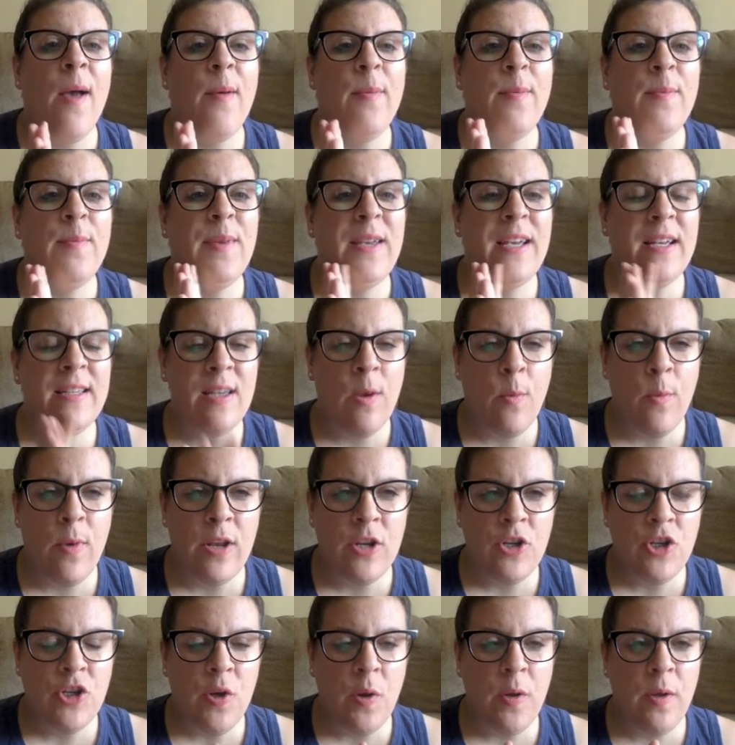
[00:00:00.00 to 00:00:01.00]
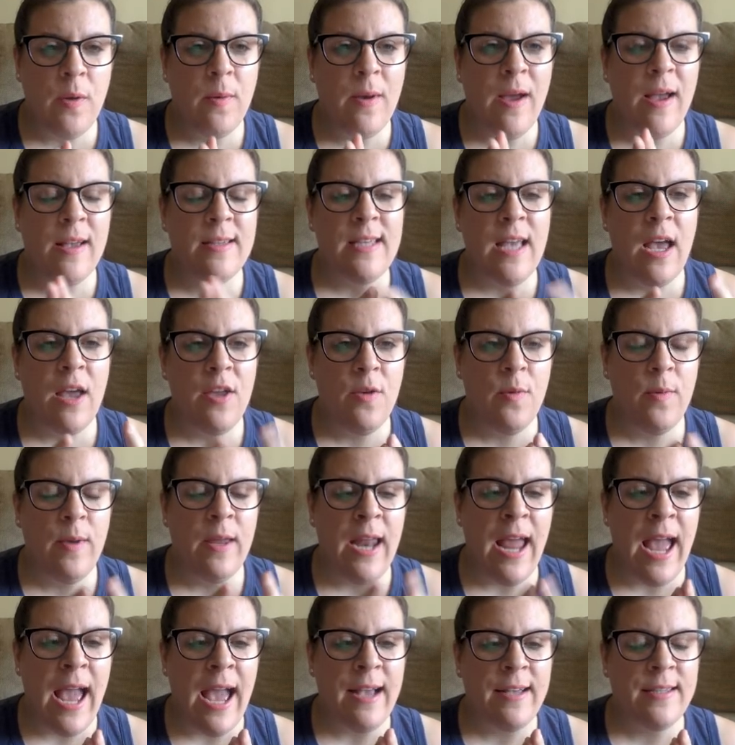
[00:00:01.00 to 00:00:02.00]
because I want to show you guys how you can
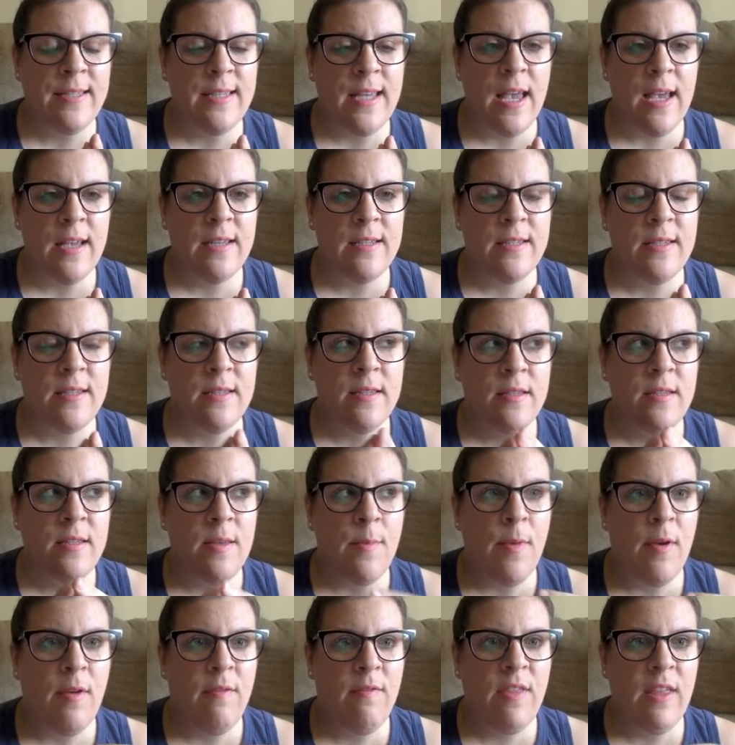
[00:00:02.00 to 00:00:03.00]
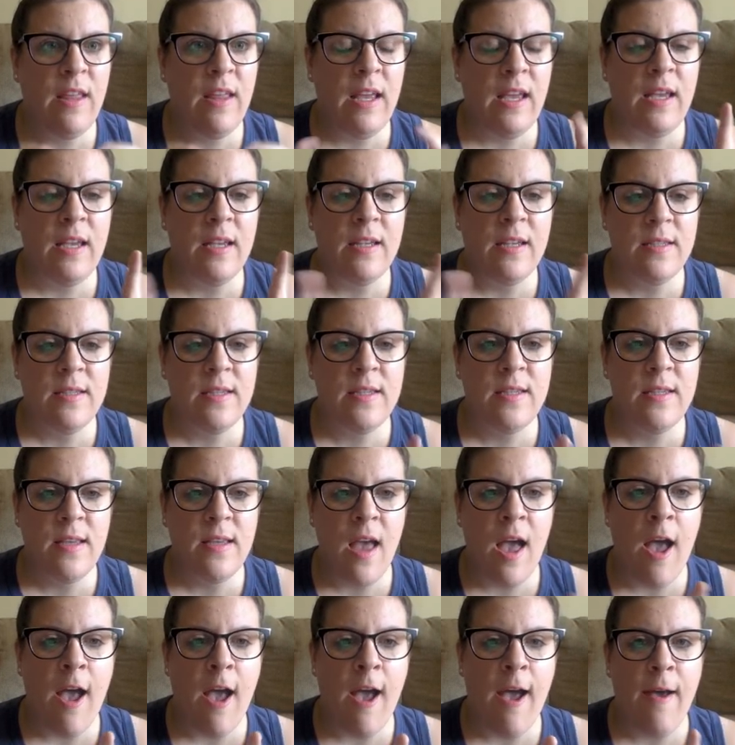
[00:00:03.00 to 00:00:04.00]
access some of these
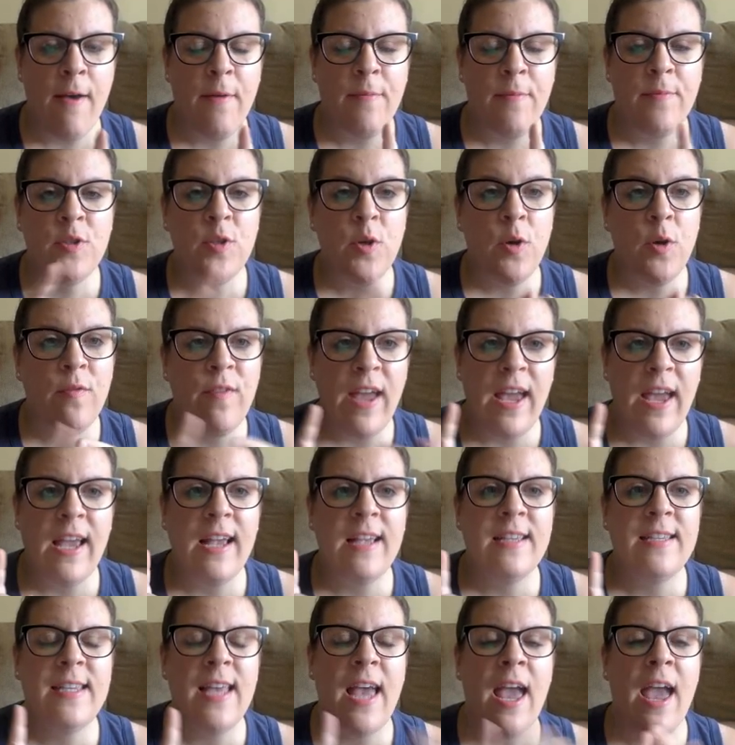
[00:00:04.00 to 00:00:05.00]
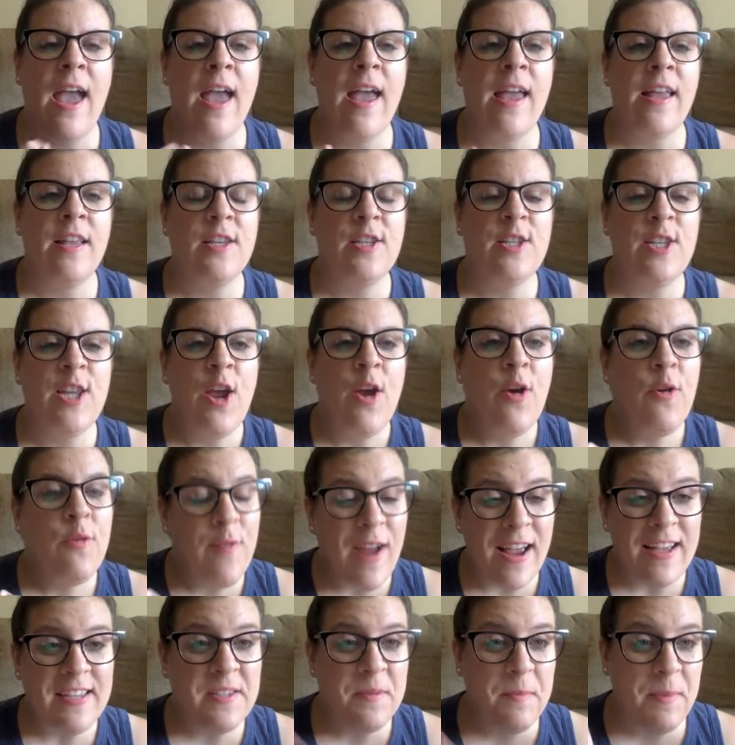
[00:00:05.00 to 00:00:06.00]
surveys and
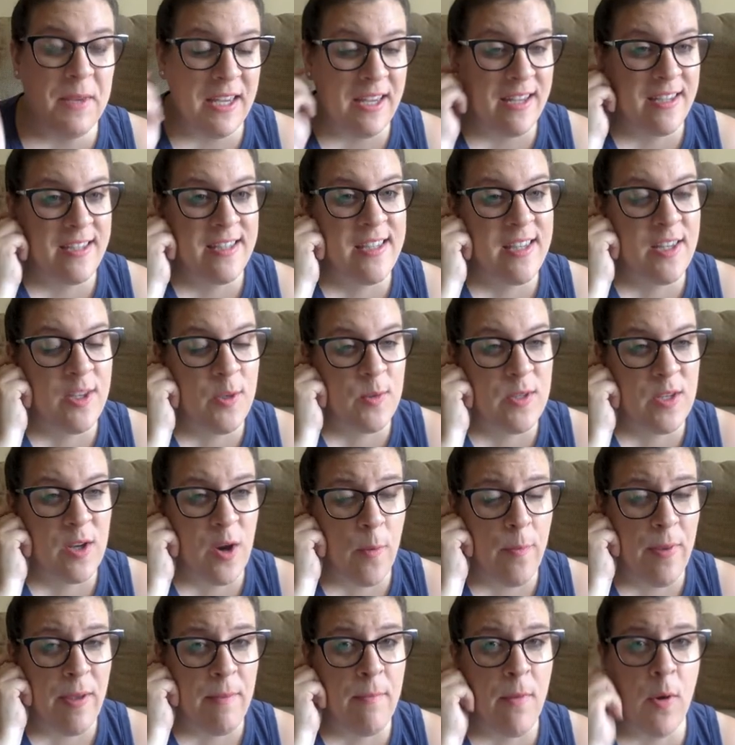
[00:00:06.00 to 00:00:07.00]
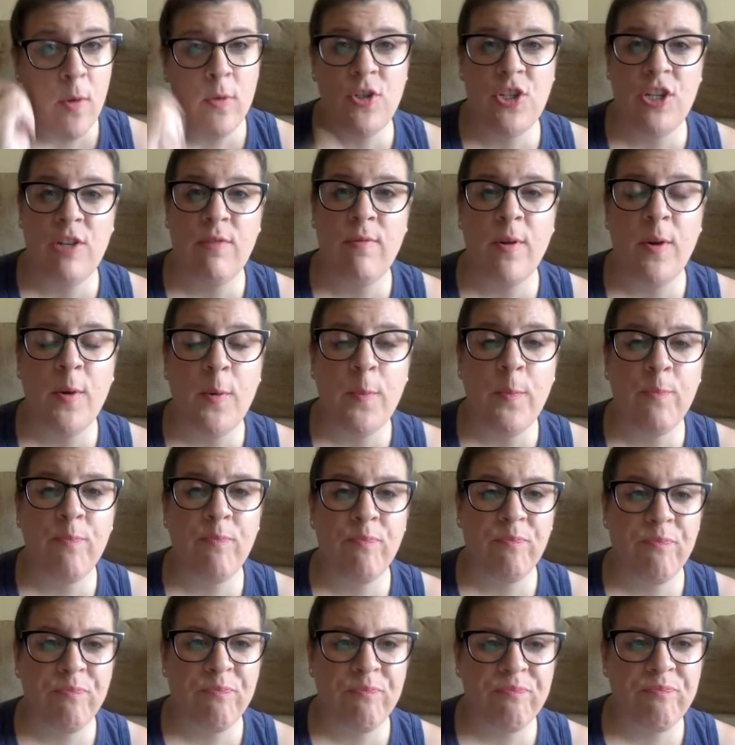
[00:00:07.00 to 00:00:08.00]
recipes using our Bitmoji room.
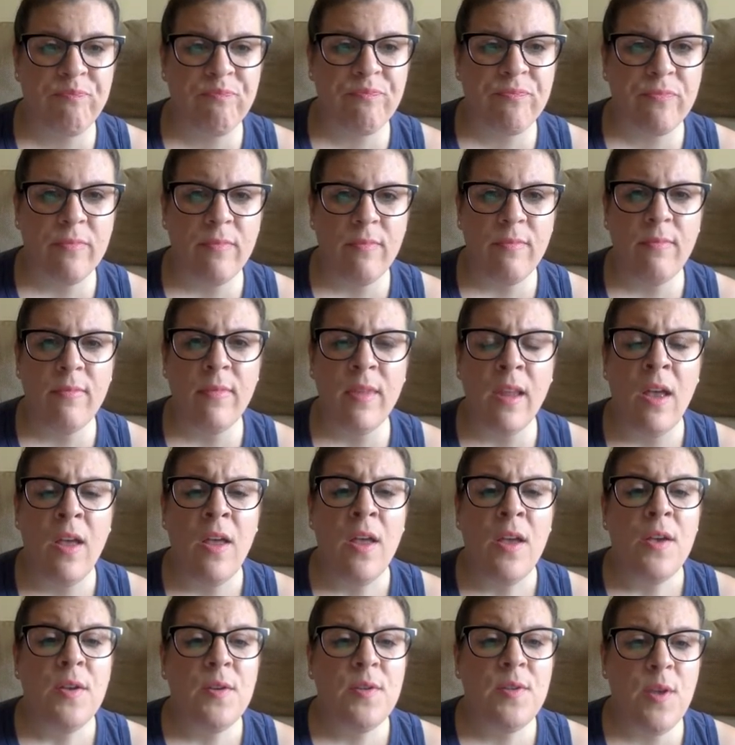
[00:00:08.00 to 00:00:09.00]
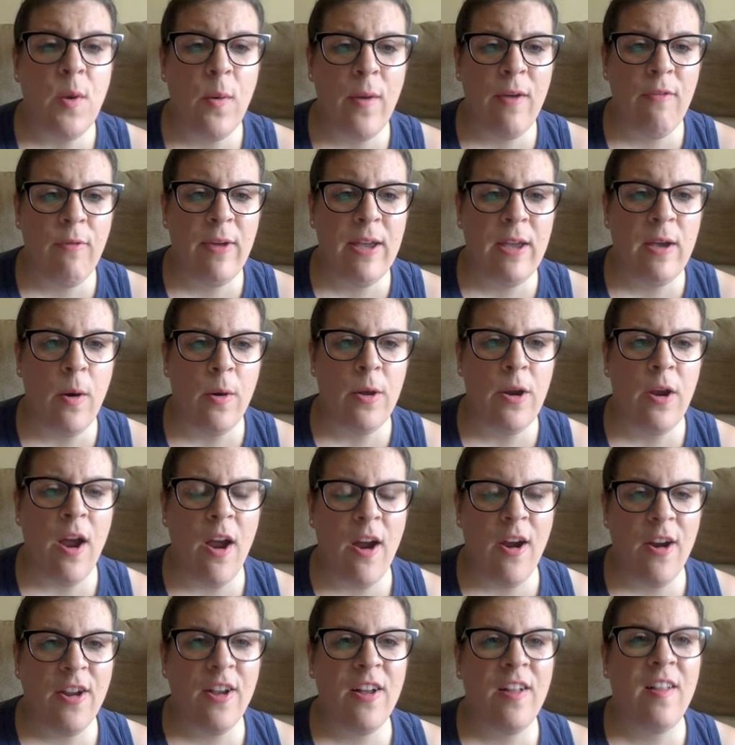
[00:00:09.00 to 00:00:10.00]
So if we go to
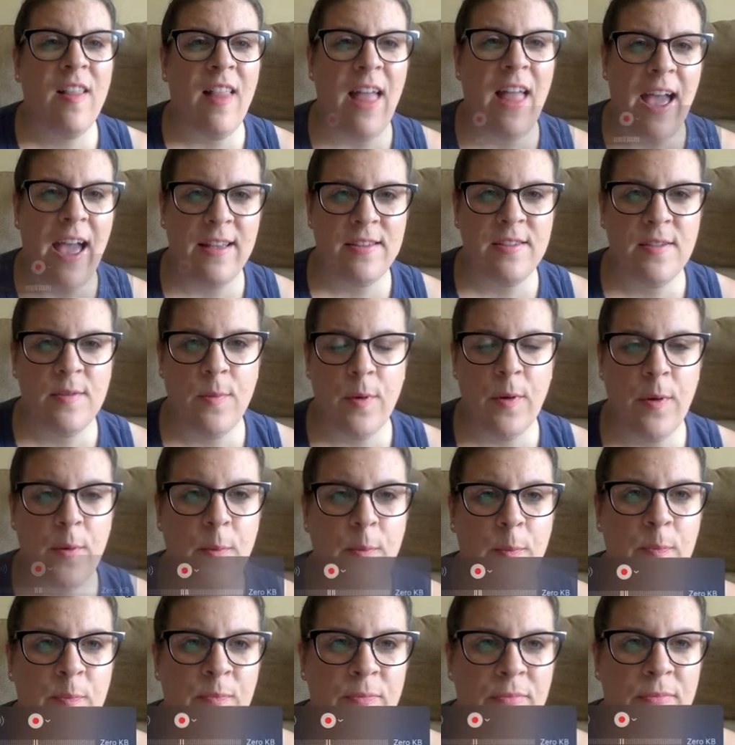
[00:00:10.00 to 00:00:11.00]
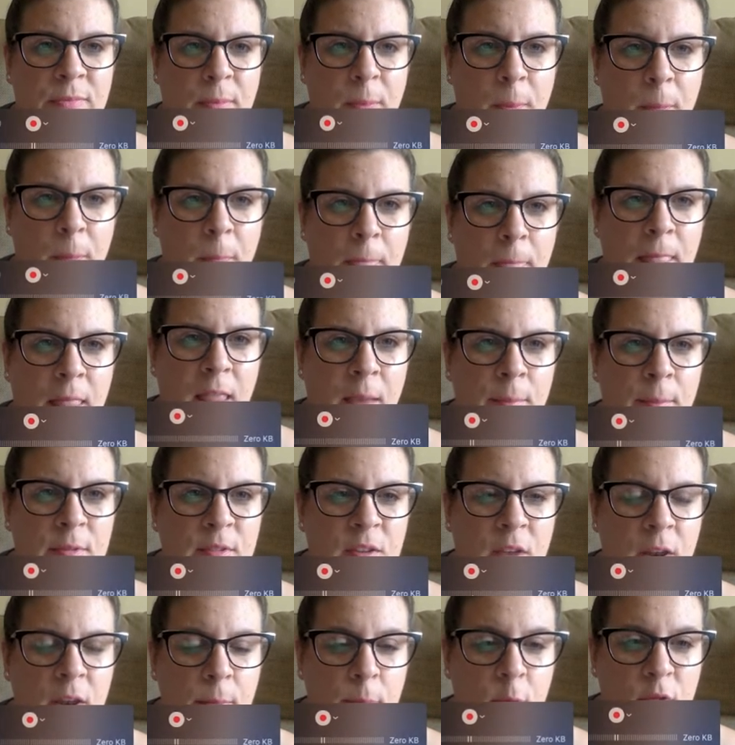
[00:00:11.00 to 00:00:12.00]
our classroom, I'm just
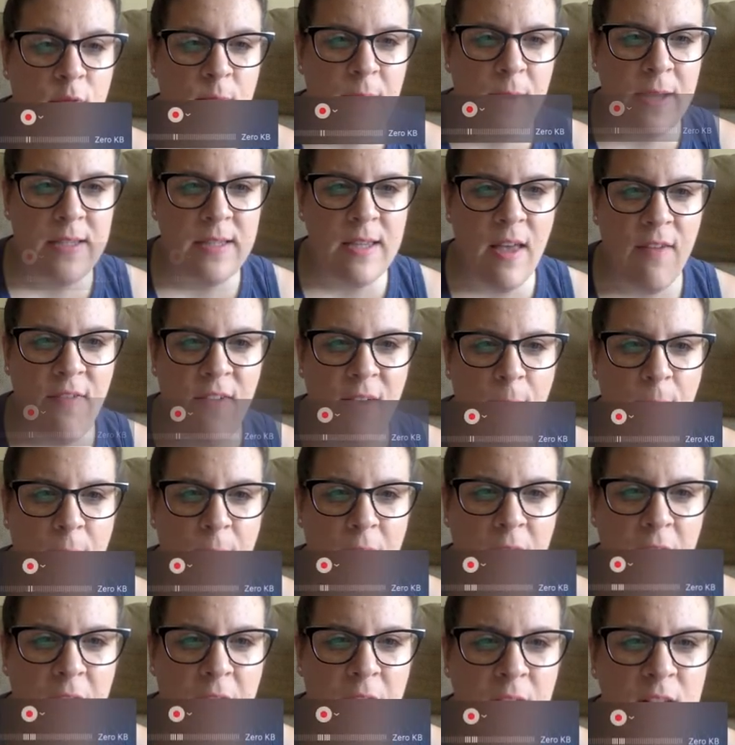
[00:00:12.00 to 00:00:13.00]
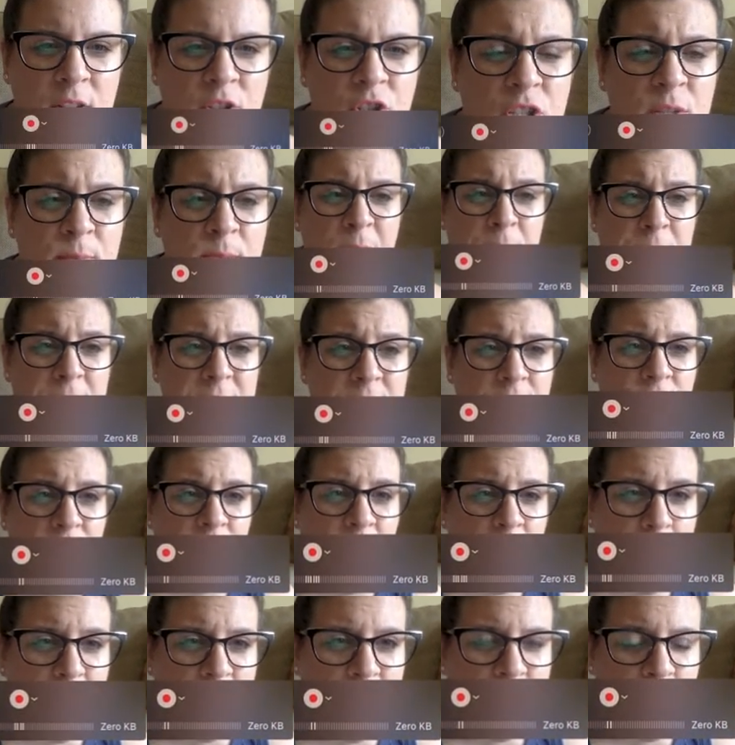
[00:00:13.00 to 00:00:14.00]
going to move myself up a little and just make myself a
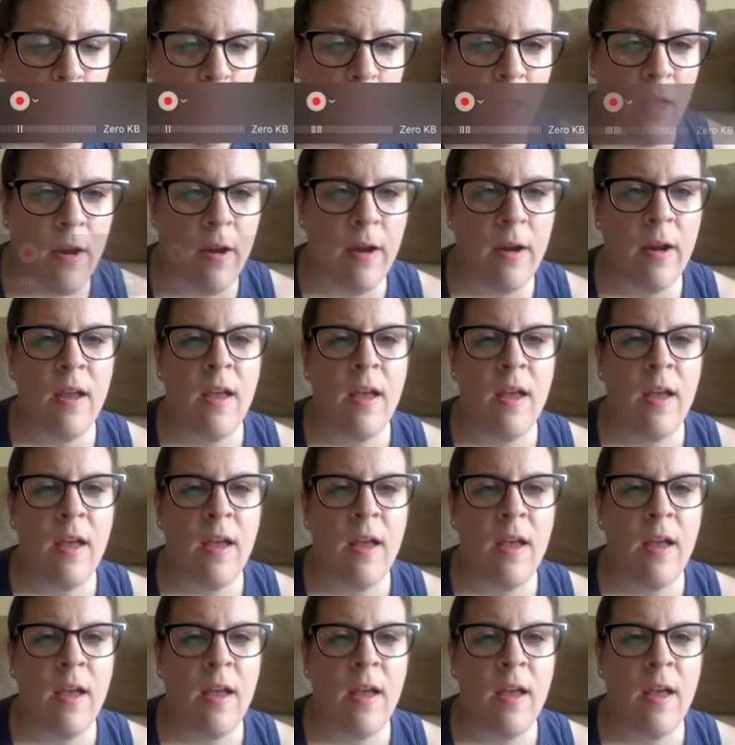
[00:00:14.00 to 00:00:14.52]
little bit smaller.